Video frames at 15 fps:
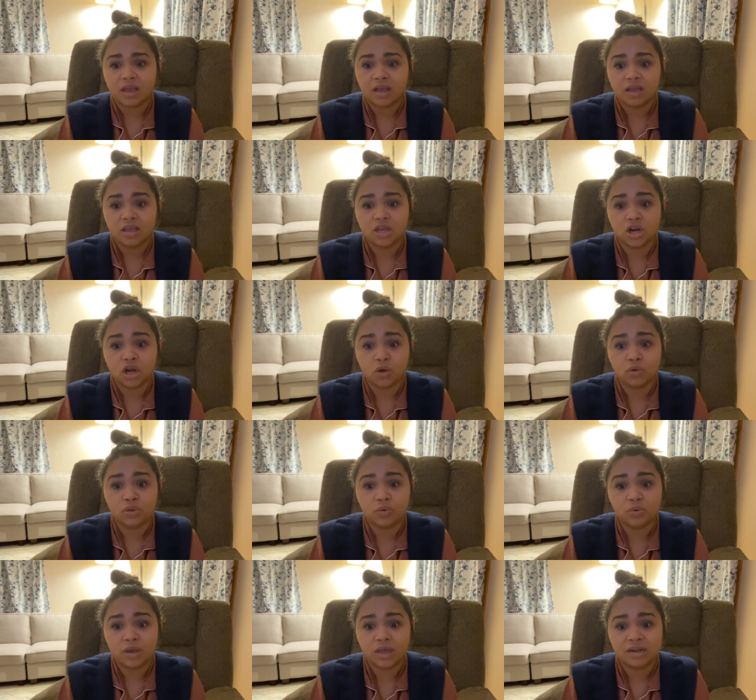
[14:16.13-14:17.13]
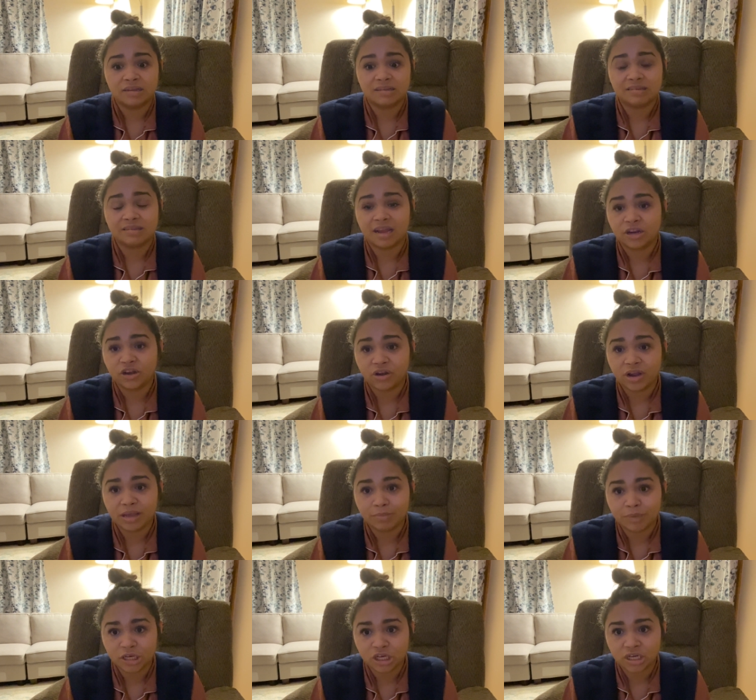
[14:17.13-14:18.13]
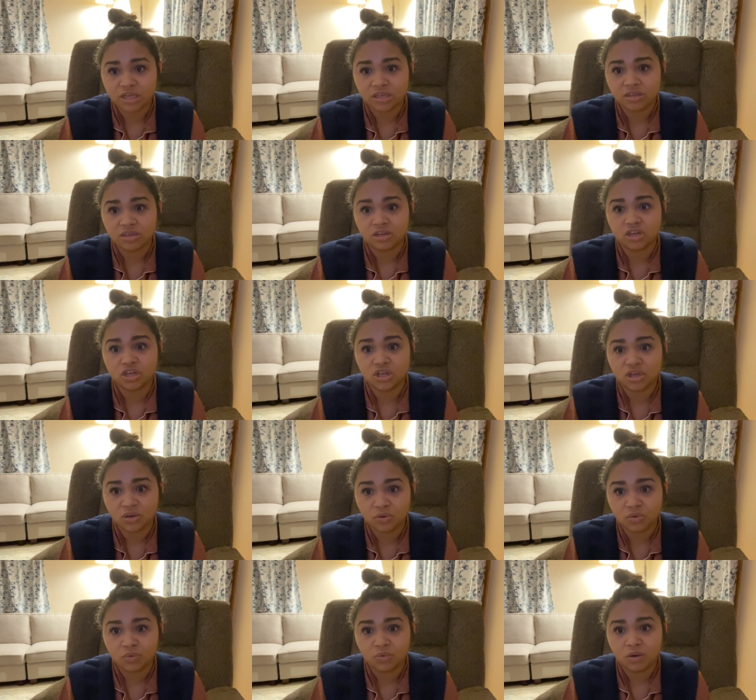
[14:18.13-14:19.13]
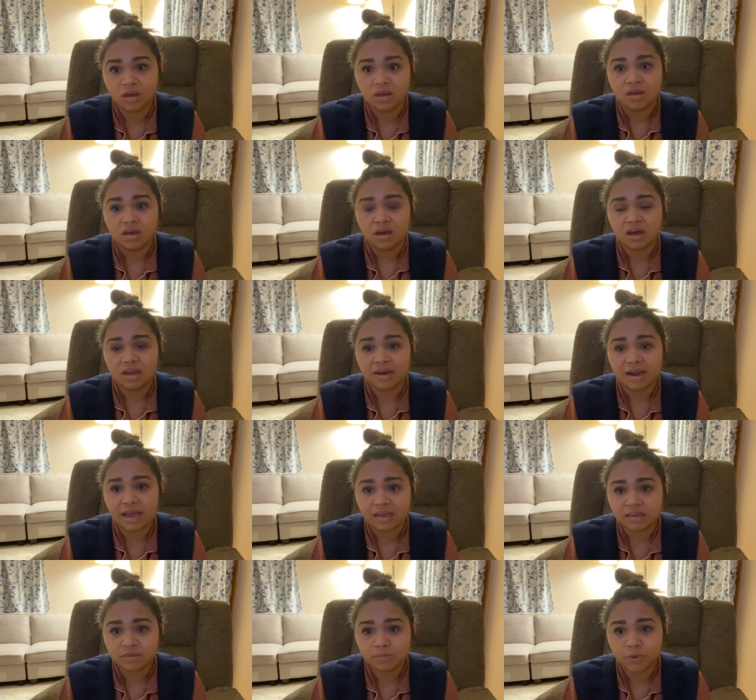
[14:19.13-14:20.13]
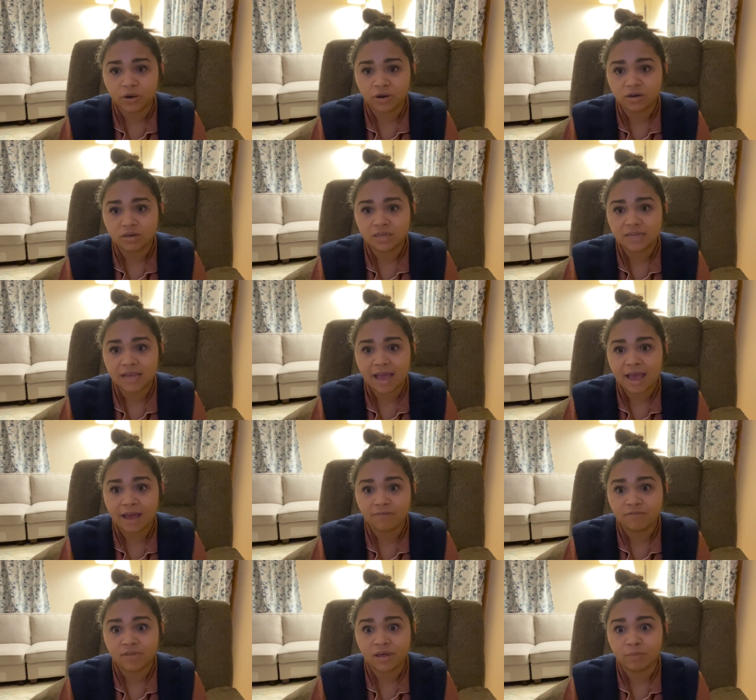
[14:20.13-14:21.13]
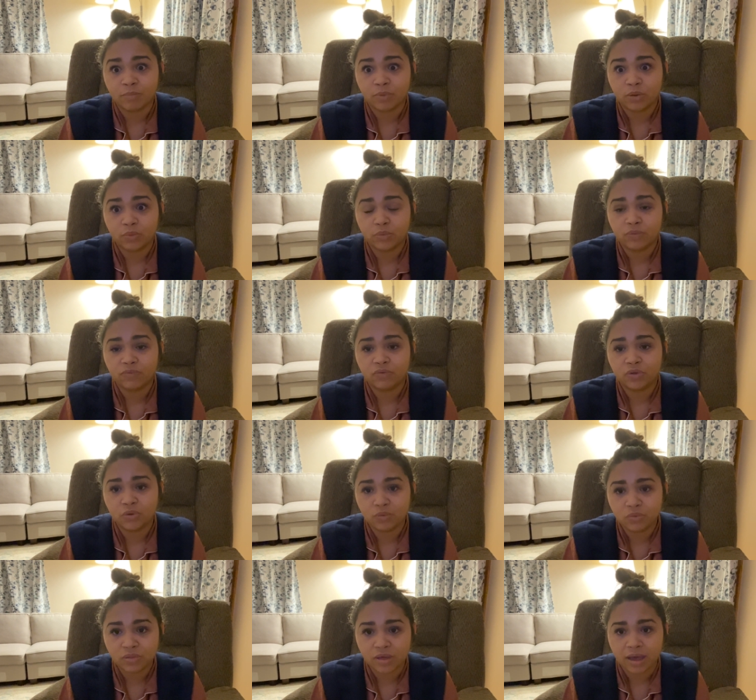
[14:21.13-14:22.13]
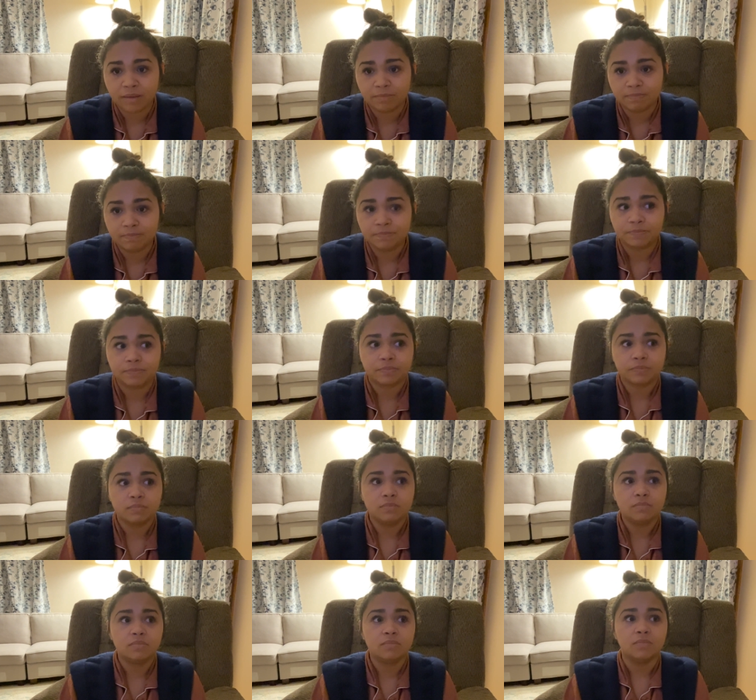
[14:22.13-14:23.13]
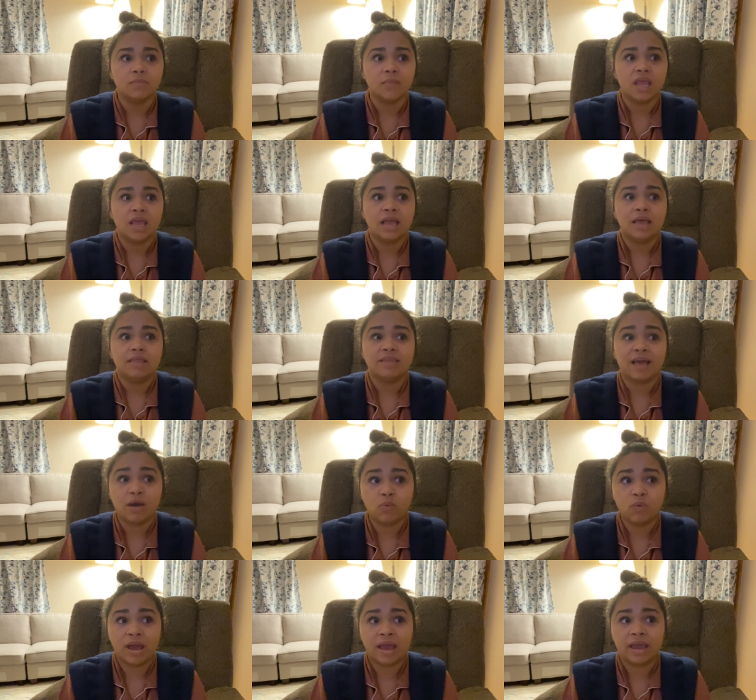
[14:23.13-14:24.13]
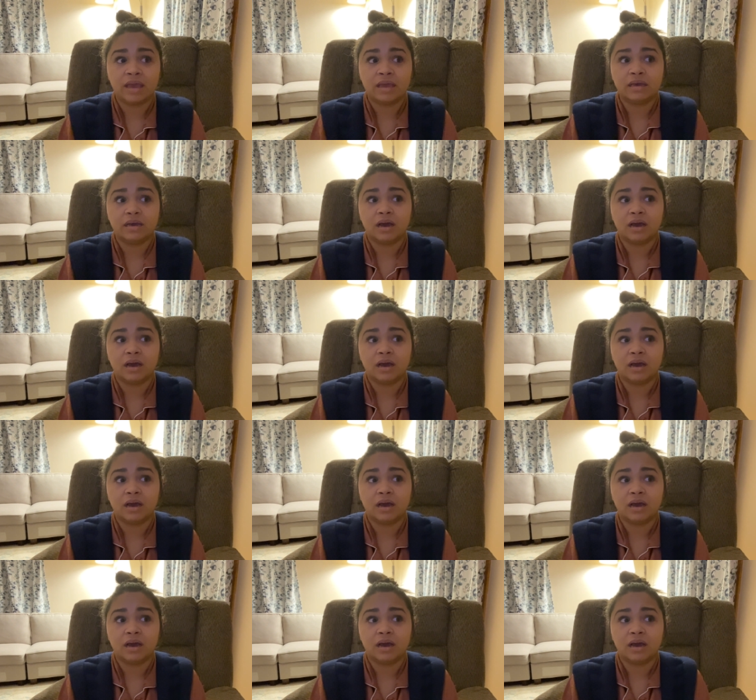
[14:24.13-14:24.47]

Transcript: you know, you can send your images to an expert to have them review them. That way,